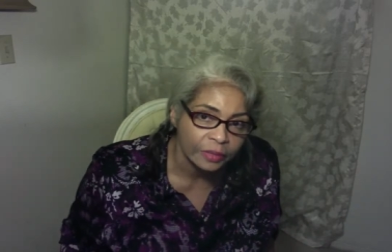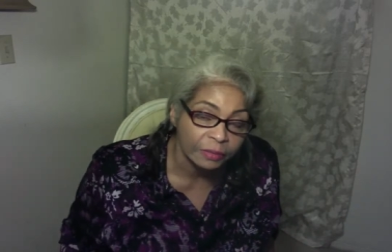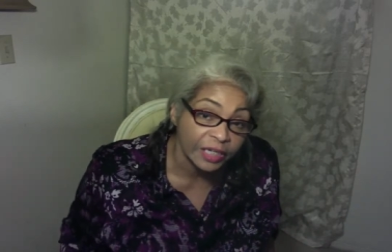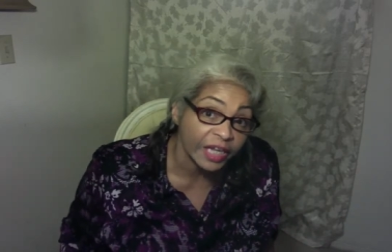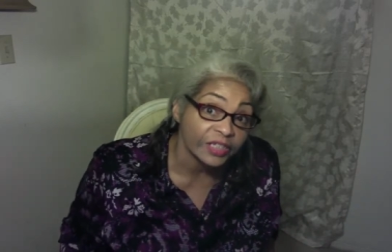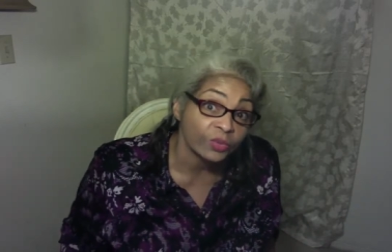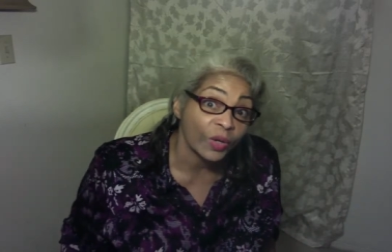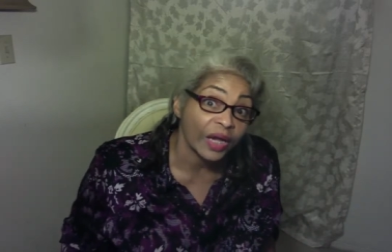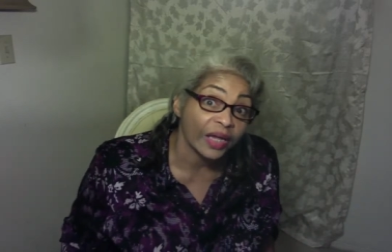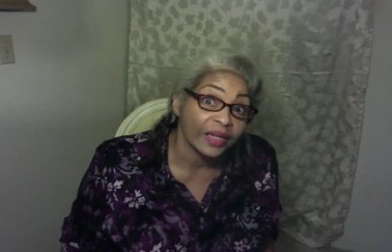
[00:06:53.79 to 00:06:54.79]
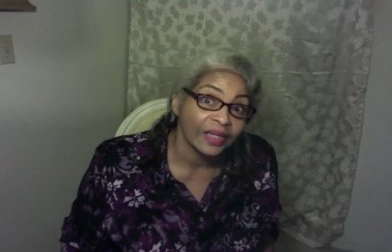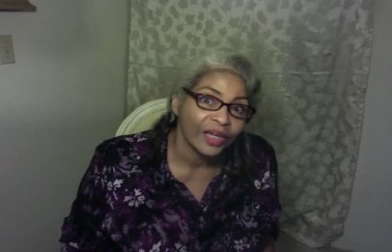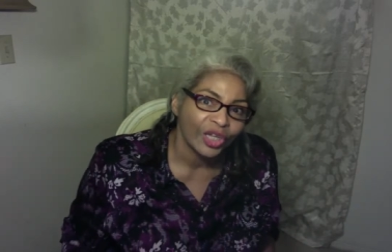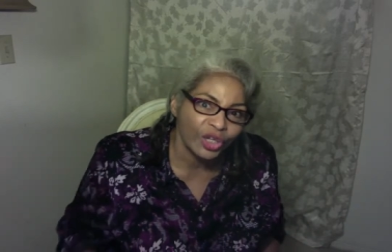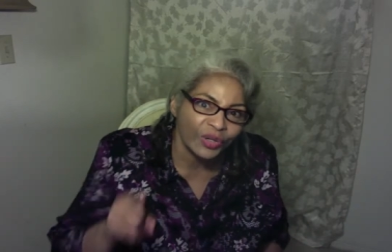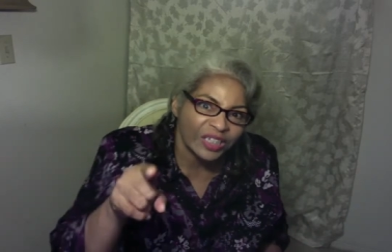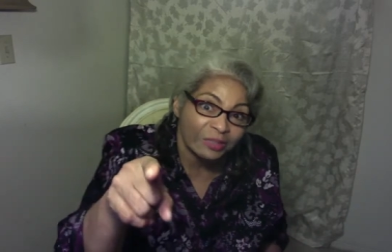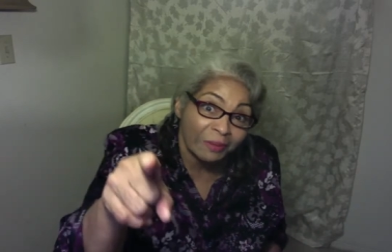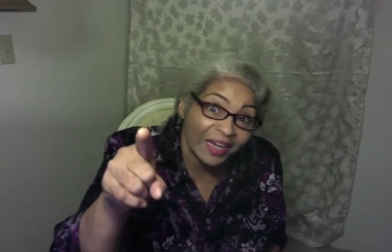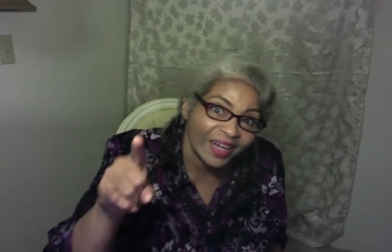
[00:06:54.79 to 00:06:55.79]
But guess what? You
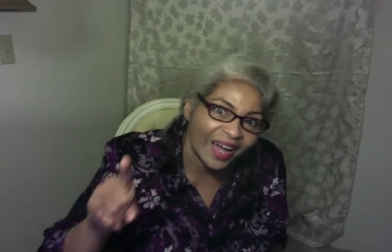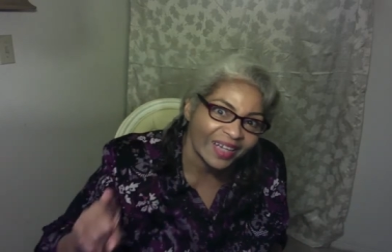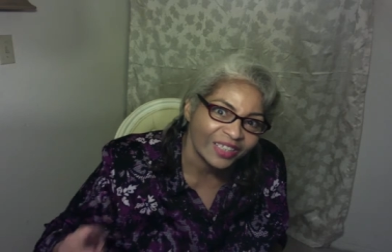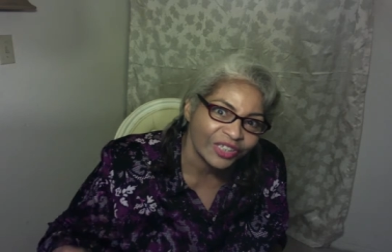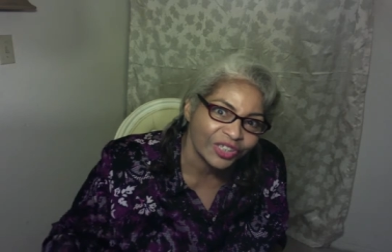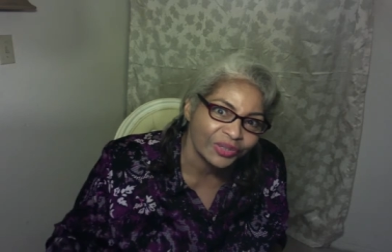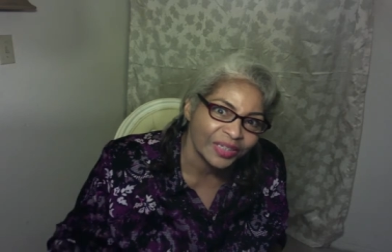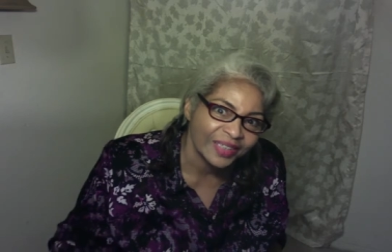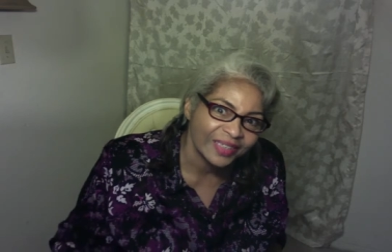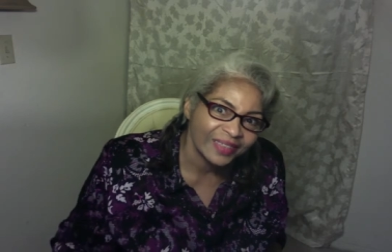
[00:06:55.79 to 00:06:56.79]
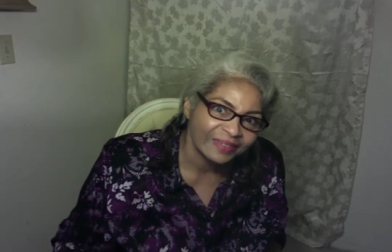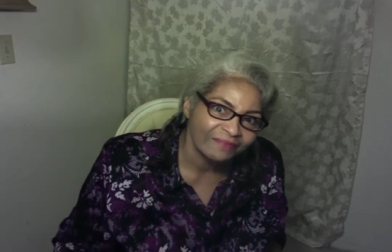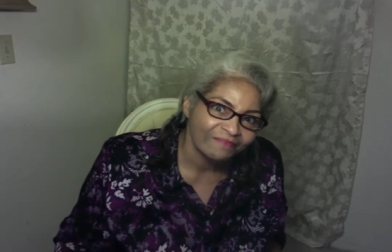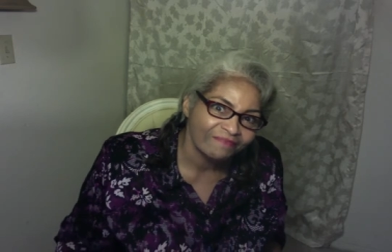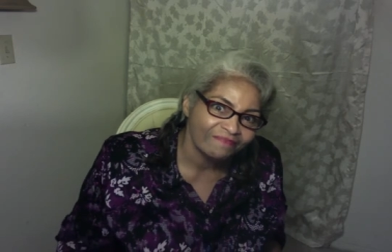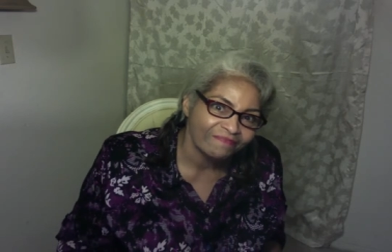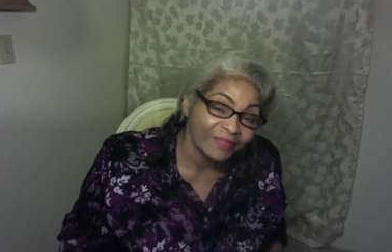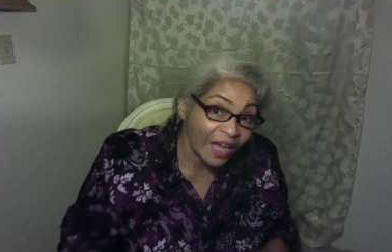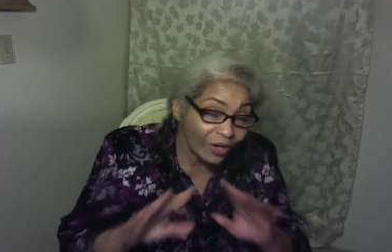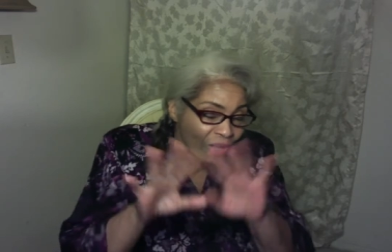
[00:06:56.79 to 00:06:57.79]
expect God to do it.
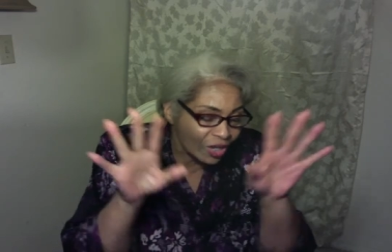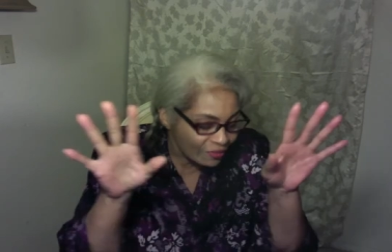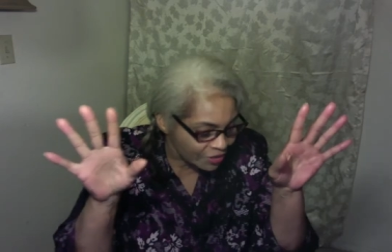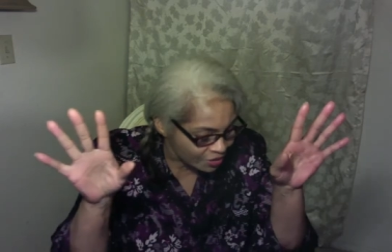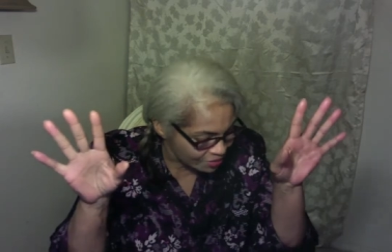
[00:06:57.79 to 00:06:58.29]
Not all of you,